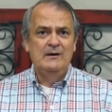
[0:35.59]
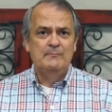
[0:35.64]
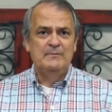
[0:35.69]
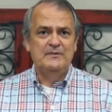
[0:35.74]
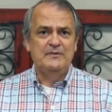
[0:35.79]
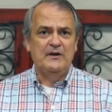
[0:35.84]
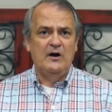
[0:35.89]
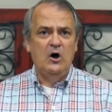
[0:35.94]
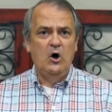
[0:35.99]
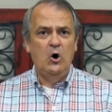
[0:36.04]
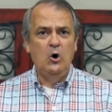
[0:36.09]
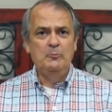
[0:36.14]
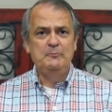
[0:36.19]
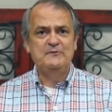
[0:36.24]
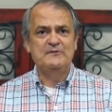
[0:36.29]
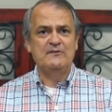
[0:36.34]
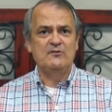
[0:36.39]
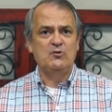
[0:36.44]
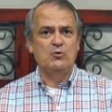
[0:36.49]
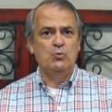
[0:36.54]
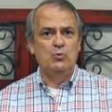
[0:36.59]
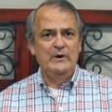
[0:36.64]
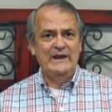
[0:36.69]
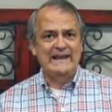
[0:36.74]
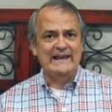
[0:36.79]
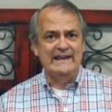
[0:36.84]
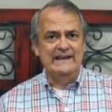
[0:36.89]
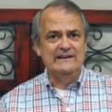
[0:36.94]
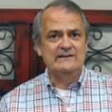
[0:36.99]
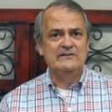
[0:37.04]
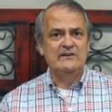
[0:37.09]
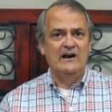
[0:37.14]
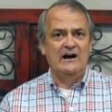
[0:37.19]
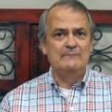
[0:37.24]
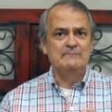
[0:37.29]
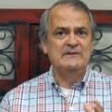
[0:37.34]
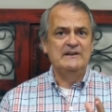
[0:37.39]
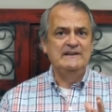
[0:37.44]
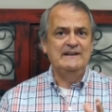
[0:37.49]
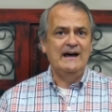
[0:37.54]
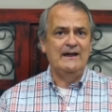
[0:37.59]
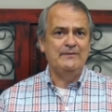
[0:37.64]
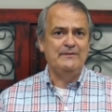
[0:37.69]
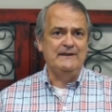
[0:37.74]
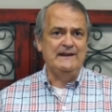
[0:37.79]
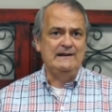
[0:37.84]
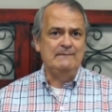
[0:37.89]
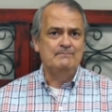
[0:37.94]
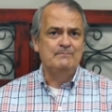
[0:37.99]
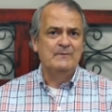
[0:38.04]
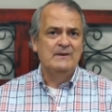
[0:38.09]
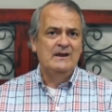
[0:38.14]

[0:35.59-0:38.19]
but the hopes of the wicked come to nothing."